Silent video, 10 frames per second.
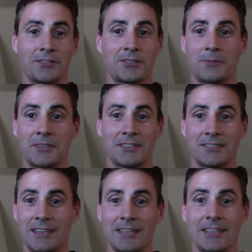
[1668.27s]
just because,
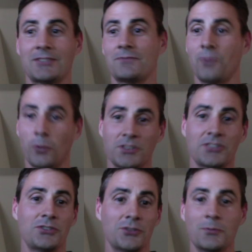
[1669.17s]
like, it
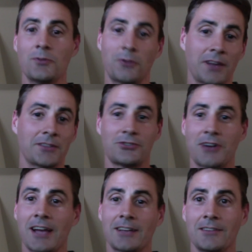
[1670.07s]
forces you to move around the
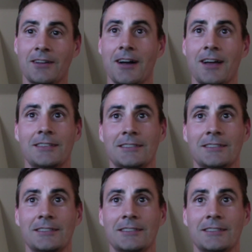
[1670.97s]
track a lot,